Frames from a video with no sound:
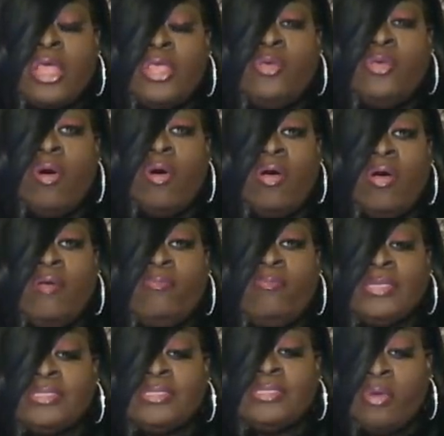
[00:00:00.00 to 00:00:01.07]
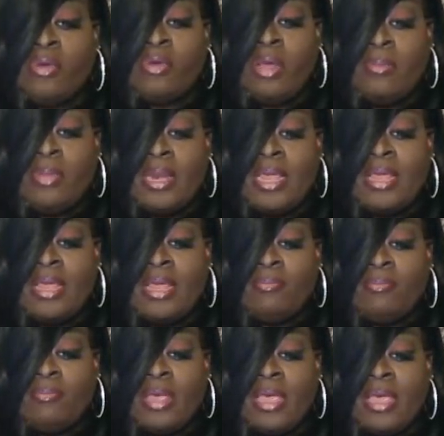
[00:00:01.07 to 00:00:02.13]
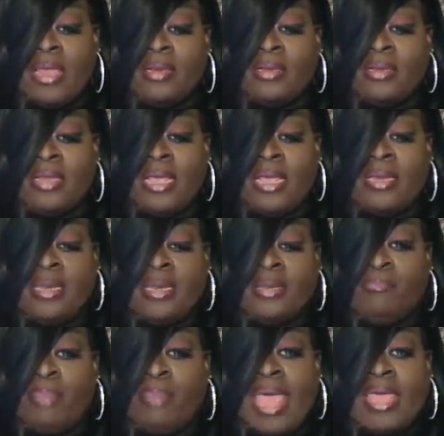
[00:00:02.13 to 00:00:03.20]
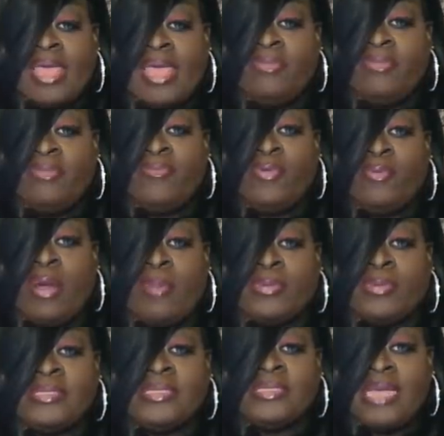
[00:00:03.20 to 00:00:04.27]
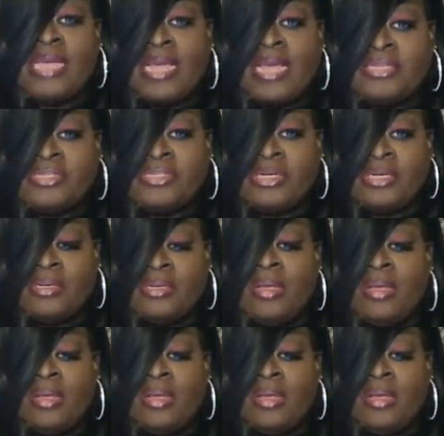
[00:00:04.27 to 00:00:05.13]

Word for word: you all have been screaming and and and begging for representation,